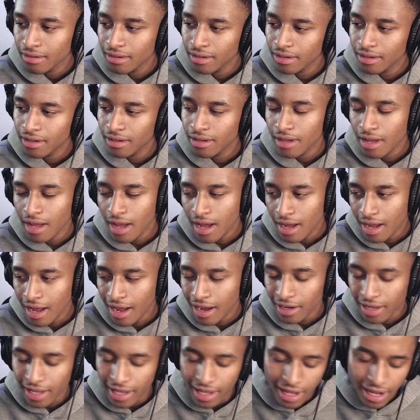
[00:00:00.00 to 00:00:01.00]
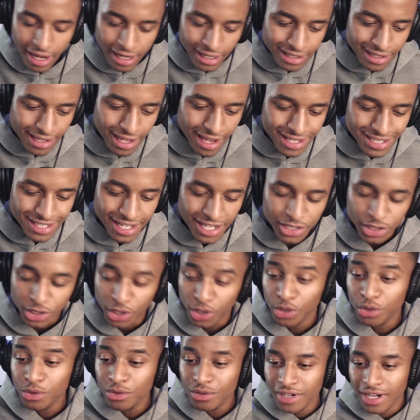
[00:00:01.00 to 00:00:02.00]
Uh, okay, I guess I
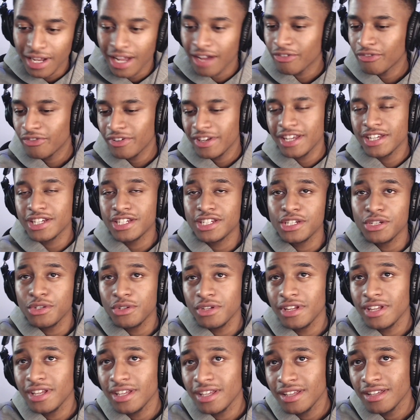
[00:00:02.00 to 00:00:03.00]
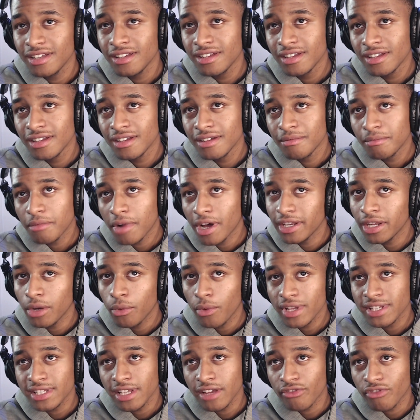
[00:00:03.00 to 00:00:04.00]
do. Like I finish uni
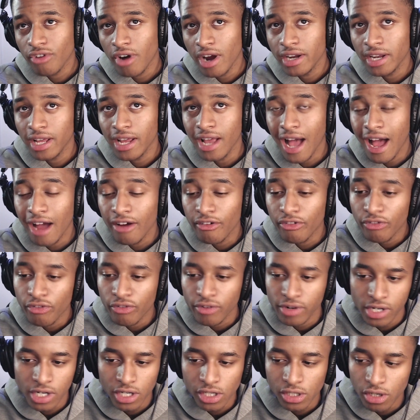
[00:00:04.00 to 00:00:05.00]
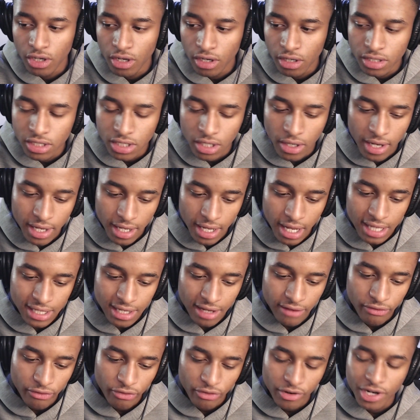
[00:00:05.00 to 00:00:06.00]
Monday, Wednesday, Friday at three o'clock, so I, I
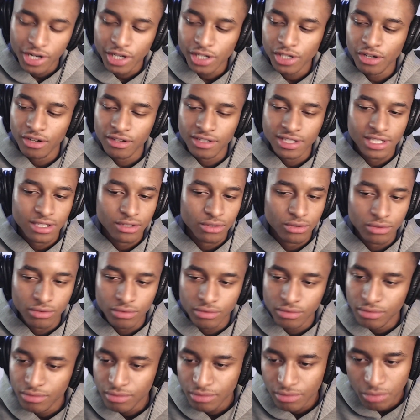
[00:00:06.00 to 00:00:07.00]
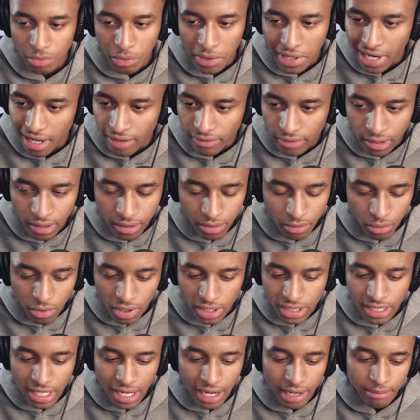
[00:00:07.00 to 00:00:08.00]
have three o'clock till whenever,
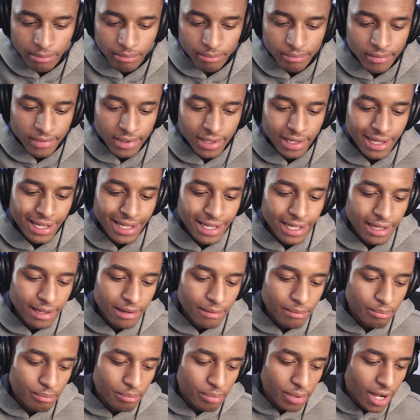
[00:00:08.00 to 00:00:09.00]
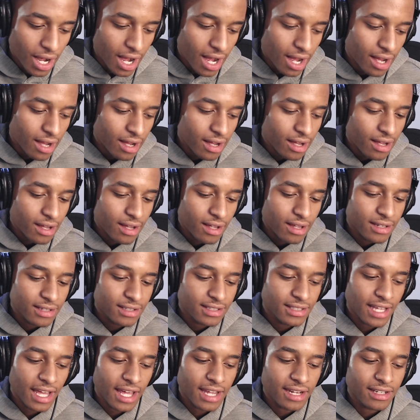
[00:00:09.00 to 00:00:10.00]
what time? Yeah. But
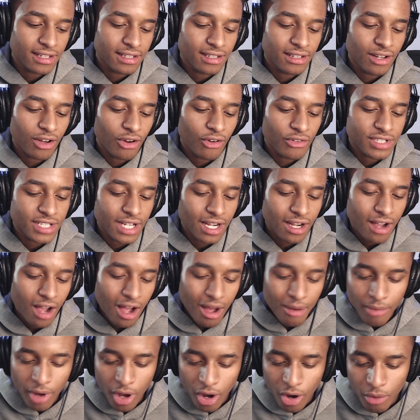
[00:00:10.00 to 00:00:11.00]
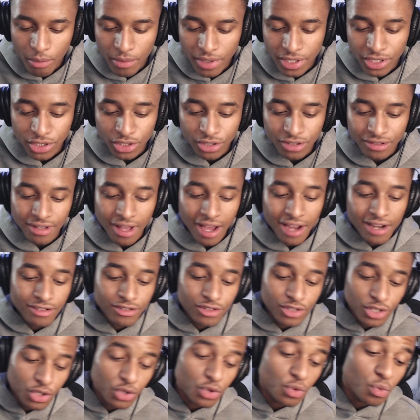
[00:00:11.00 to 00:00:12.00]
then obviously I come home and
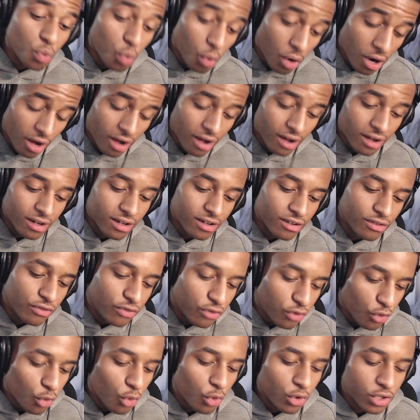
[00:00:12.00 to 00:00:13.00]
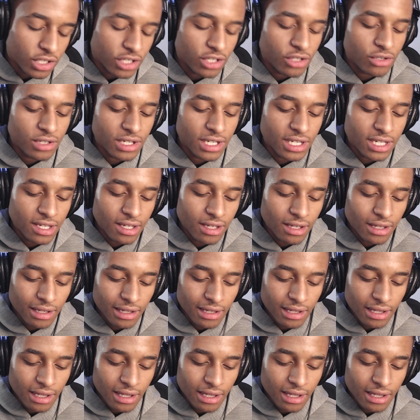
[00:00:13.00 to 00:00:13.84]
like do work for uni.